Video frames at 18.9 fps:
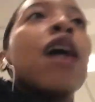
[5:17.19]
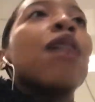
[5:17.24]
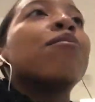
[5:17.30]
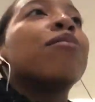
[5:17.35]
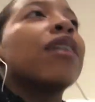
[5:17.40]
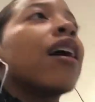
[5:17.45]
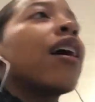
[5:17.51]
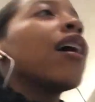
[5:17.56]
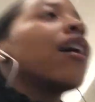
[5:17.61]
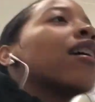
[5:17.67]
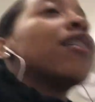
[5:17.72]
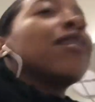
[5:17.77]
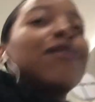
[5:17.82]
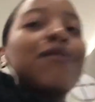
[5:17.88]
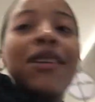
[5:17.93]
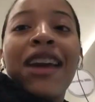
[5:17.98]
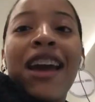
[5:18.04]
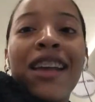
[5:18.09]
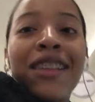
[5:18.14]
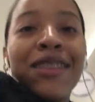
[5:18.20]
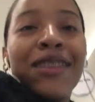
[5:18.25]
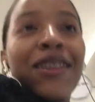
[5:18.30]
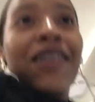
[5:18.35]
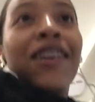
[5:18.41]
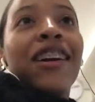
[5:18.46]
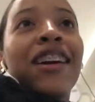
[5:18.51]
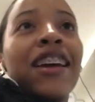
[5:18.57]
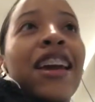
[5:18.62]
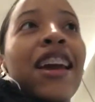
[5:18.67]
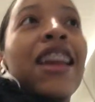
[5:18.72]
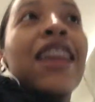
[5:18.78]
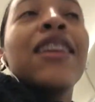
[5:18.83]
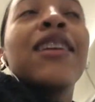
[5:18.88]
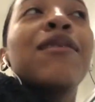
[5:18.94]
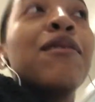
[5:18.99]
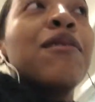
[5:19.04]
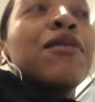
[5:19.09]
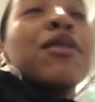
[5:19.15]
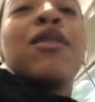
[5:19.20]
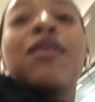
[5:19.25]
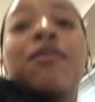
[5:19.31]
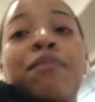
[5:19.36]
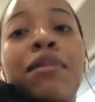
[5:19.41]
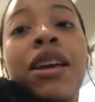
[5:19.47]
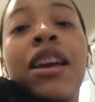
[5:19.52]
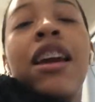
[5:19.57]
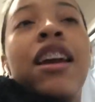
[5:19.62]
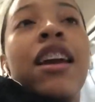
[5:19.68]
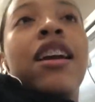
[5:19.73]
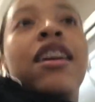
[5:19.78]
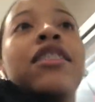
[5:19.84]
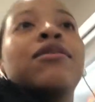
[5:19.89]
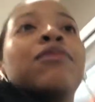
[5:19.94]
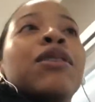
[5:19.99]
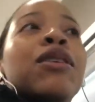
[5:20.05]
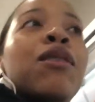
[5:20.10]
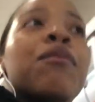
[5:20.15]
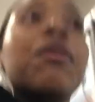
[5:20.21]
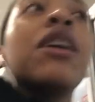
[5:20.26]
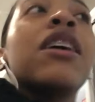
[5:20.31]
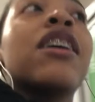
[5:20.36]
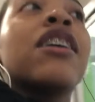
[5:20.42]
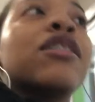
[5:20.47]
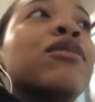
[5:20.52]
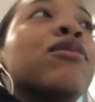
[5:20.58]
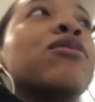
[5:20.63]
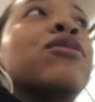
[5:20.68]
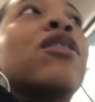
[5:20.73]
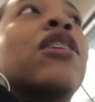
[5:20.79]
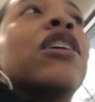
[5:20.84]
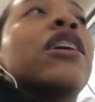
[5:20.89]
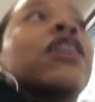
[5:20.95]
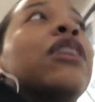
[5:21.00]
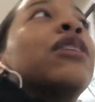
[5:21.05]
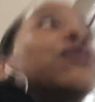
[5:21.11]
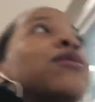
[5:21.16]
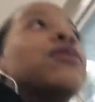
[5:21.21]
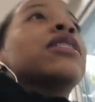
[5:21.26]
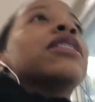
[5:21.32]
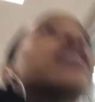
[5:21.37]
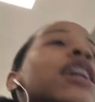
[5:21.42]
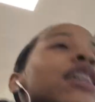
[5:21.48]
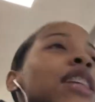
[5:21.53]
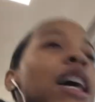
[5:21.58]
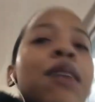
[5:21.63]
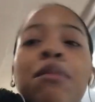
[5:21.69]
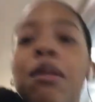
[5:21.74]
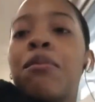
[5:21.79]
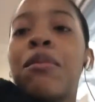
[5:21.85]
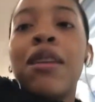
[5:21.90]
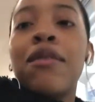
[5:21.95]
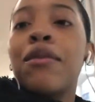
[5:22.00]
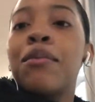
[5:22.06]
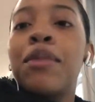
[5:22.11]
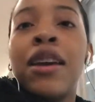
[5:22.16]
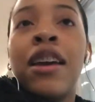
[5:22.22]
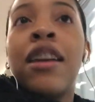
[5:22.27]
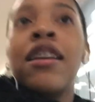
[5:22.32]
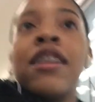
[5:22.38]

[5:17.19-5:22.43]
But we had Target, and I knew we was going to be in here. We're going to be in here until Target closed, because that's how my mother be.